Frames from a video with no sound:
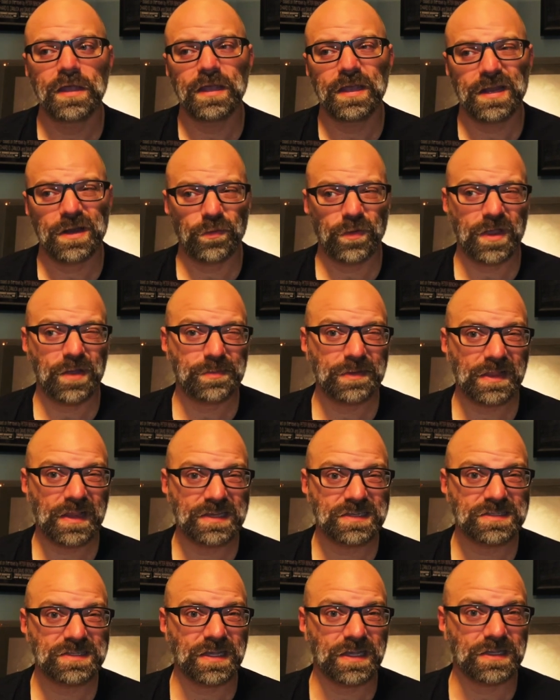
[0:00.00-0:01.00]
Now I wake up at like
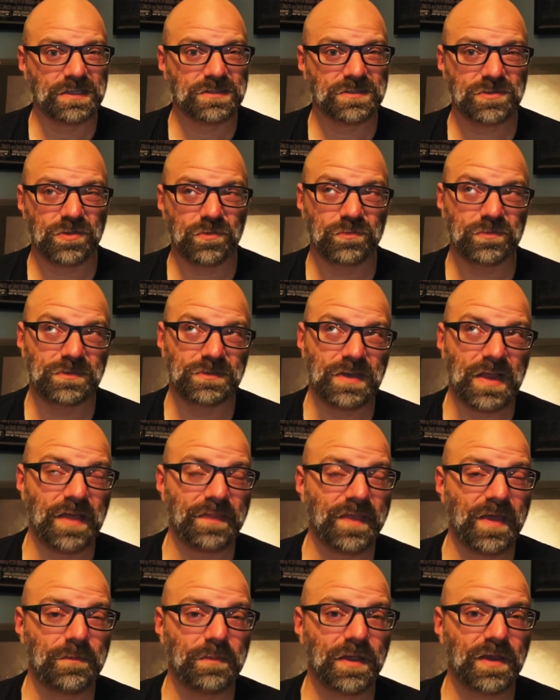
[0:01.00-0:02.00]
6, so not
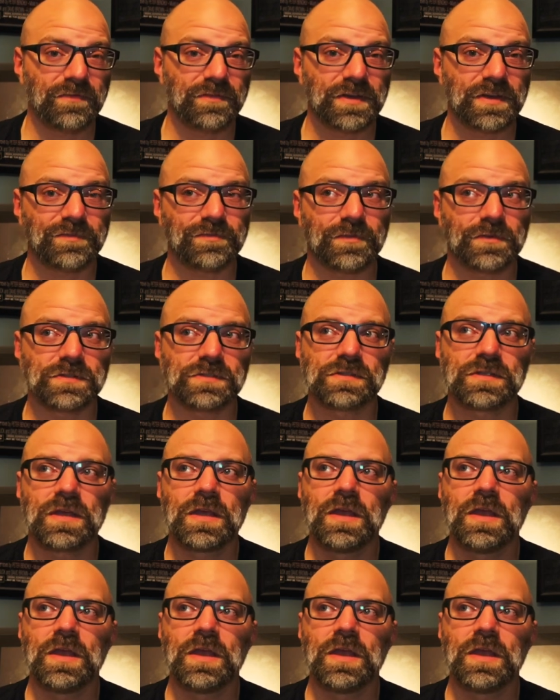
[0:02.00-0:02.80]
that big of a difference.